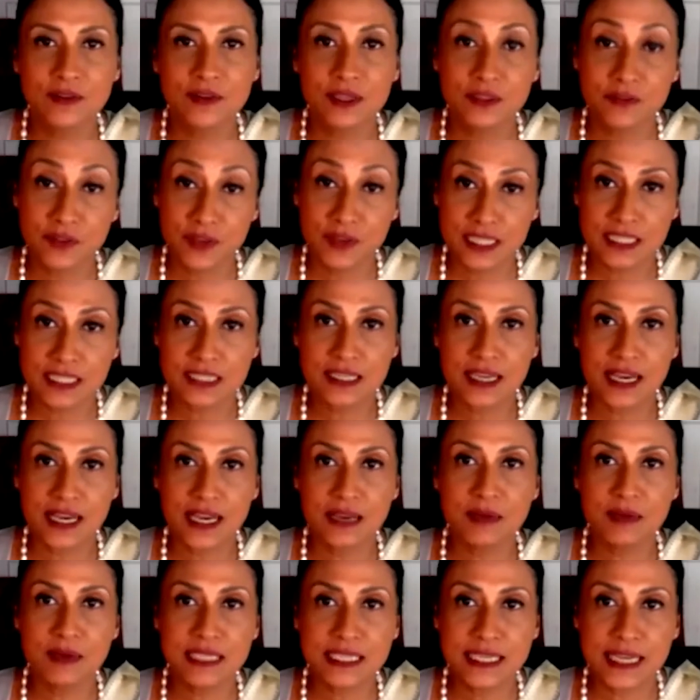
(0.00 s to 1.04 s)
for the first
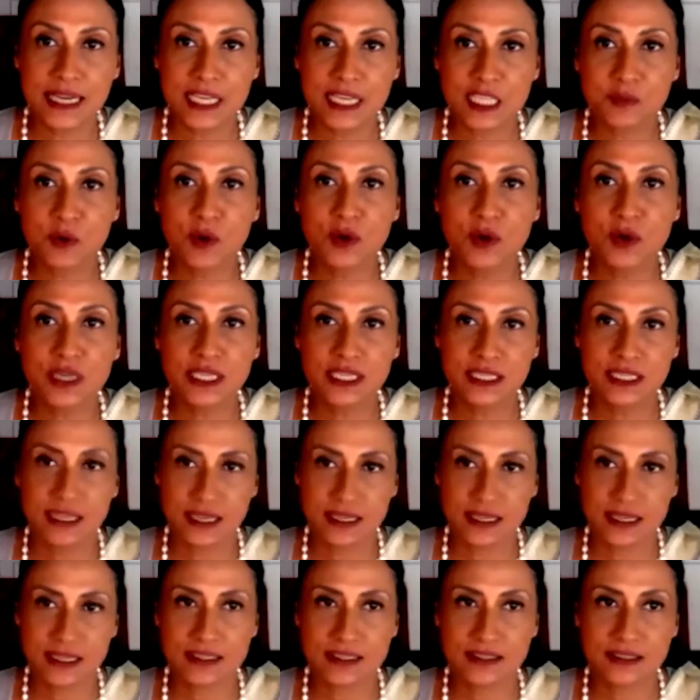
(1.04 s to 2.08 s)
time as an export
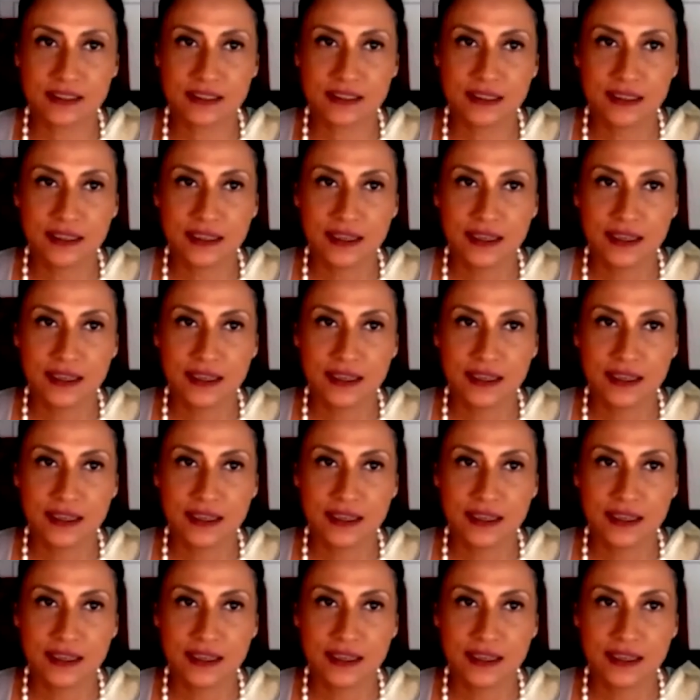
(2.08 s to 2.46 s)
industry